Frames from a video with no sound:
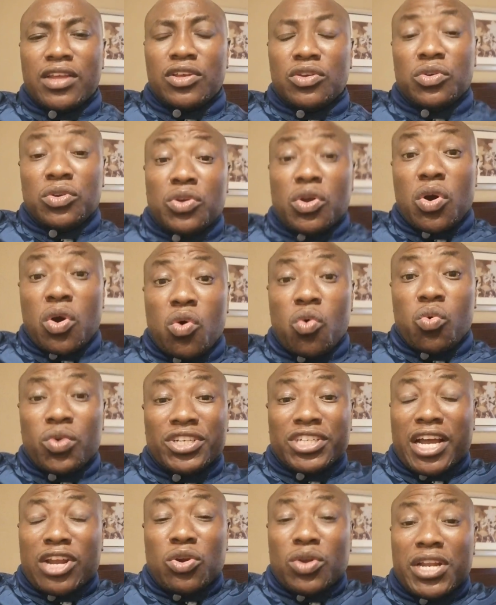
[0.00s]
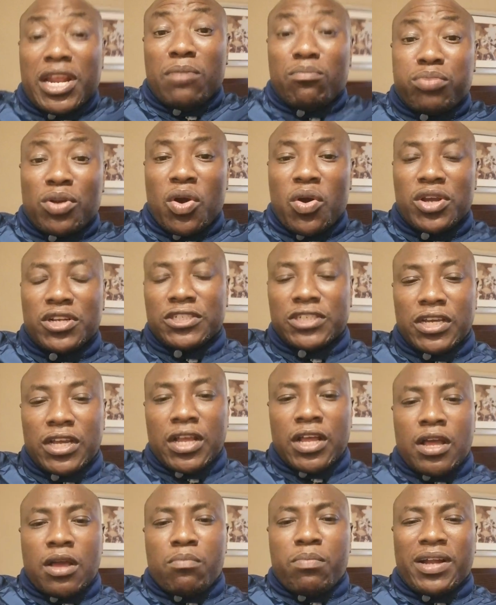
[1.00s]
you know which are not employed
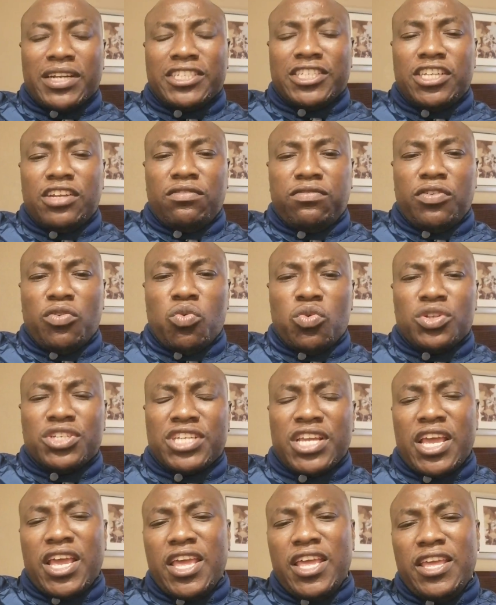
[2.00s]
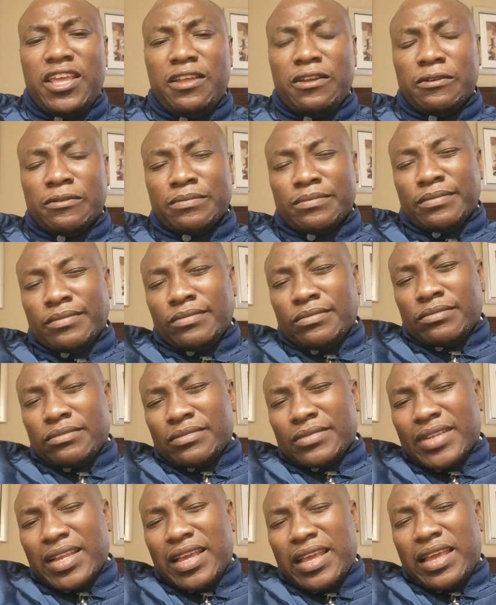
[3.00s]
but tv would say
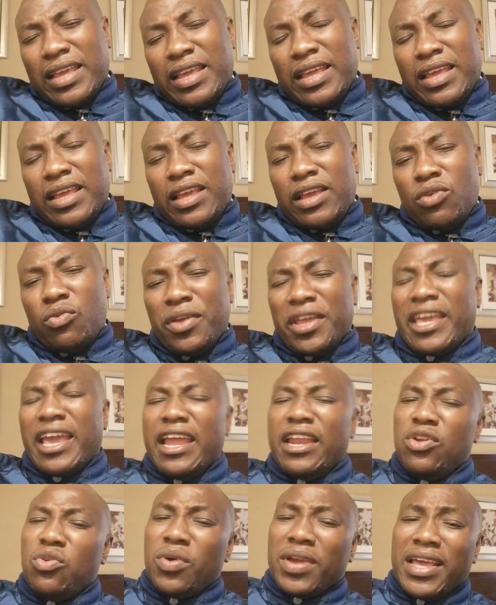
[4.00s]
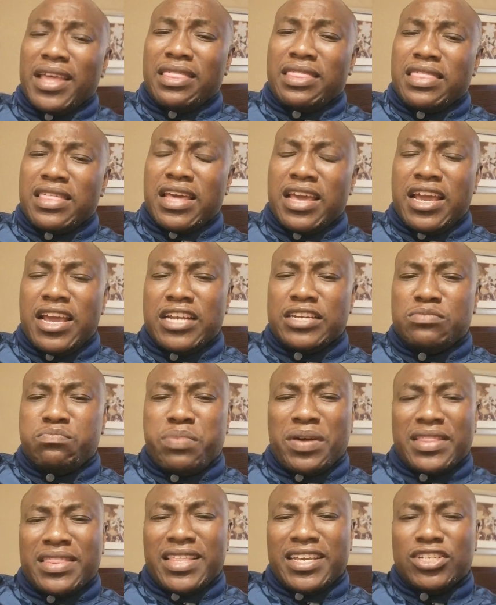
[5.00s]
uh, we can look at that
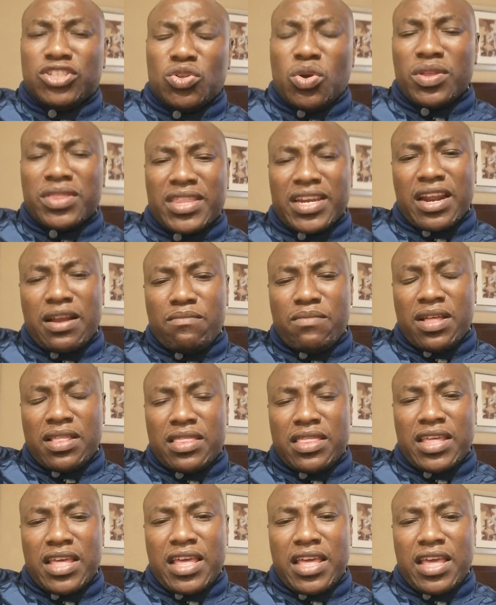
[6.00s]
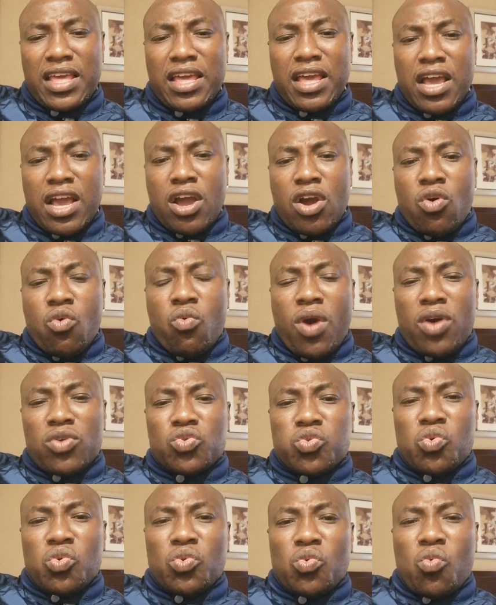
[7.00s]
but there's no drama there
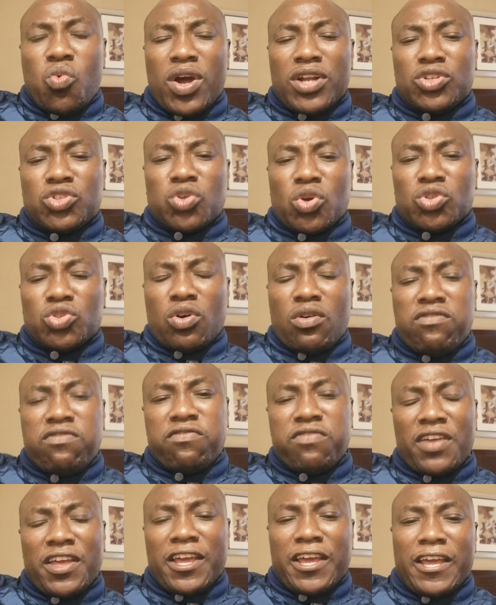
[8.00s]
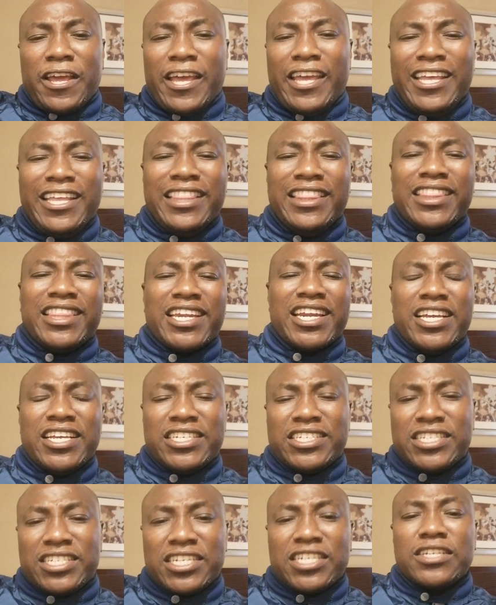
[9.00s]
what what sort of uh,
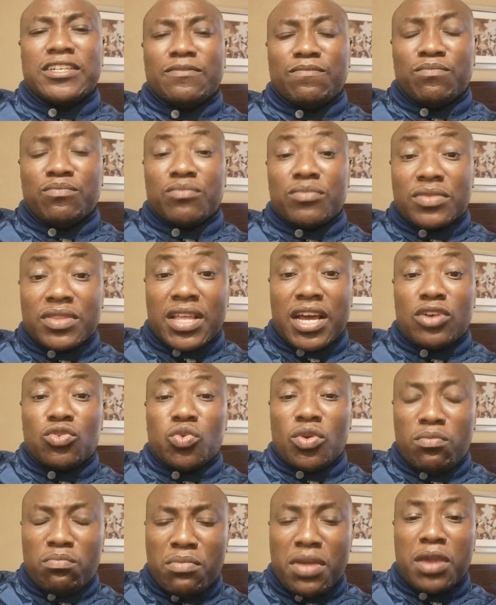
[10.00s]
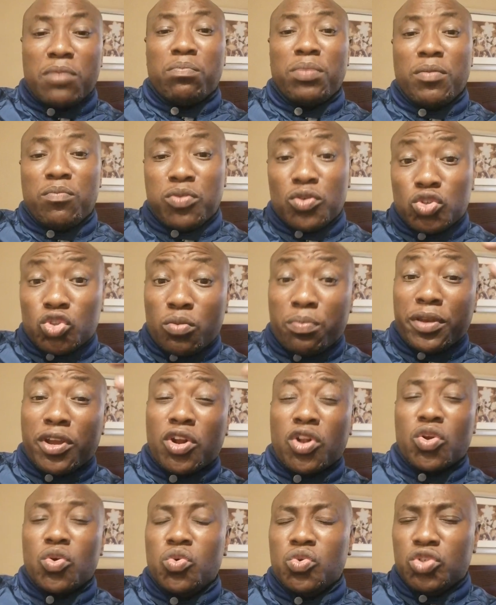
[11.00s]
interests that will make people to be
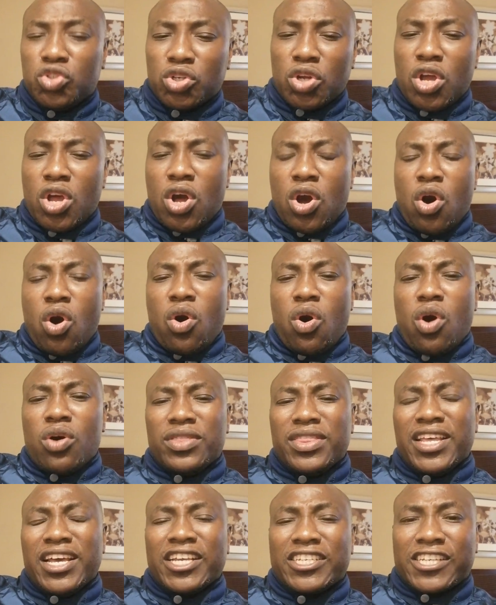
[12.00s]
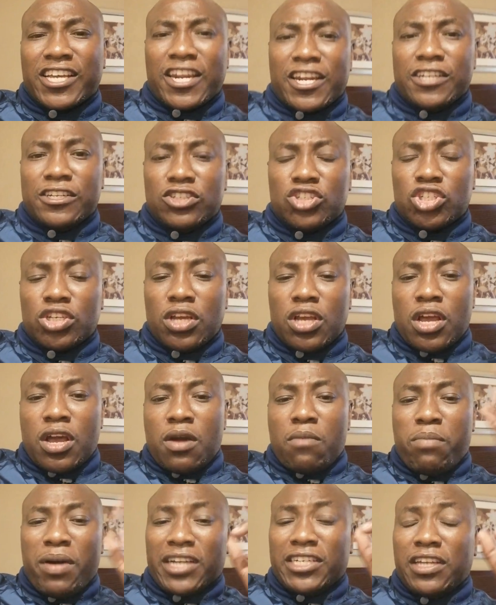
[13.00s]
glued on their screens
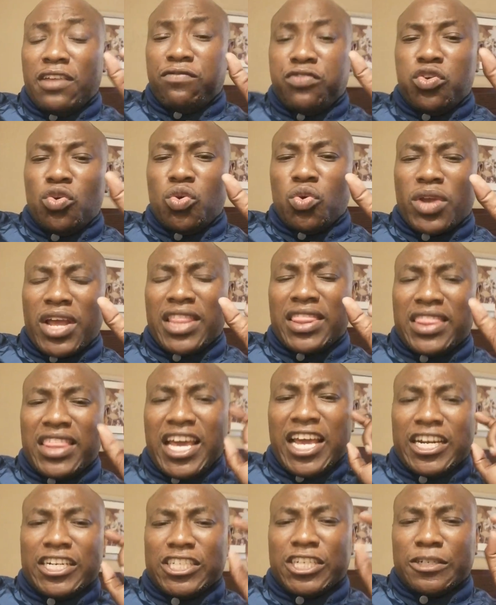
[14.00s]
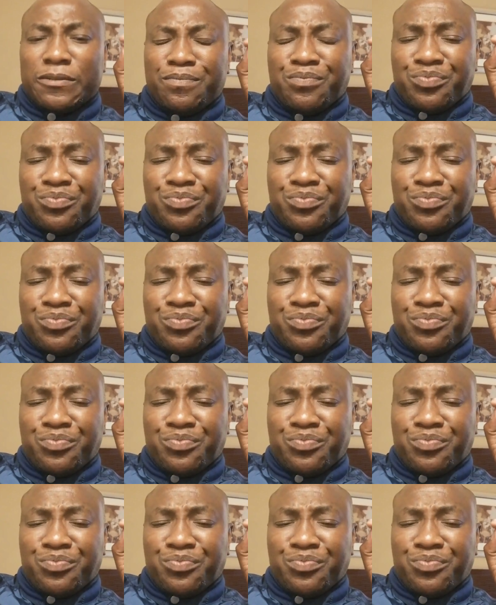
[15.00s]
but if you look at that